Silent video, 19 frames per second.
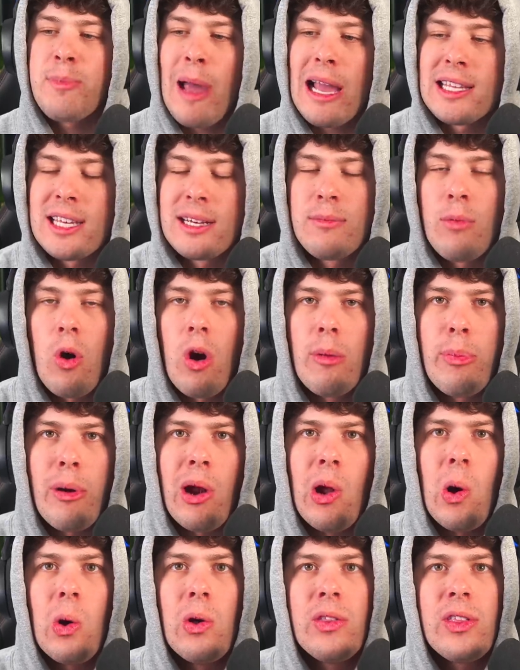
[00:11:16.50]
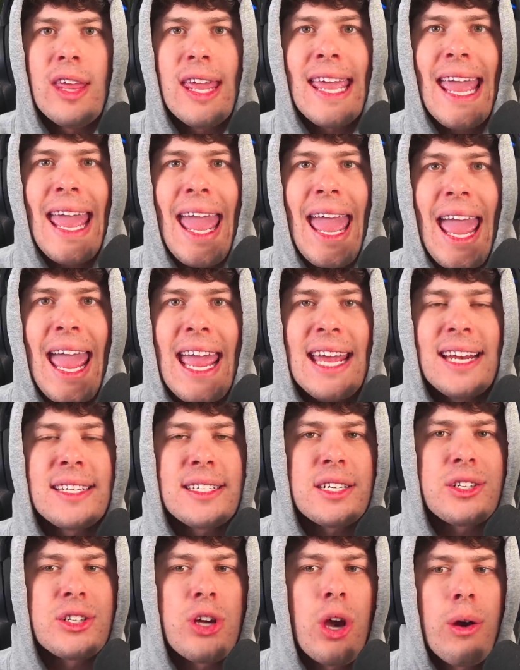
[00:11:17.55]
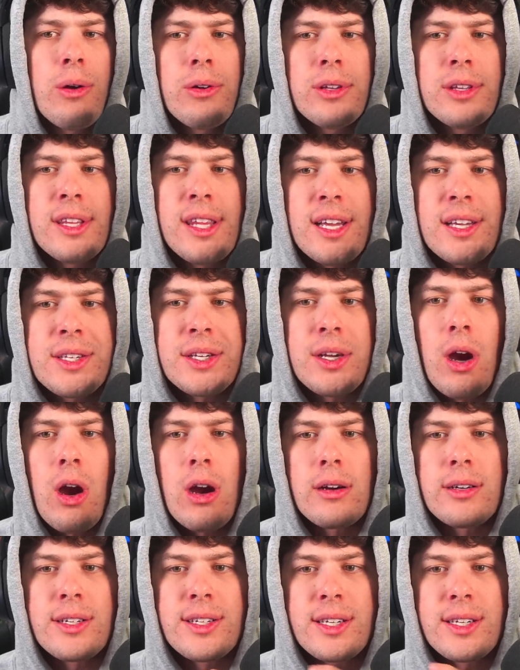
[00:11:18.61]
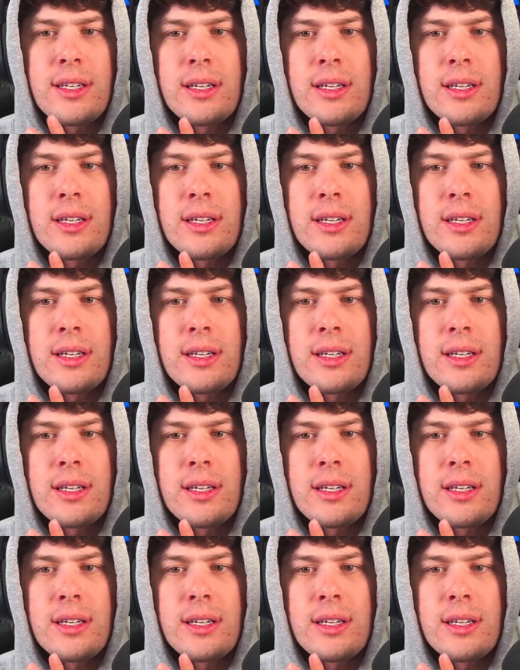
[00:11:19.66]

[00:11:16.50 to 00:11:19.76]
expected more, but only 8 total discards.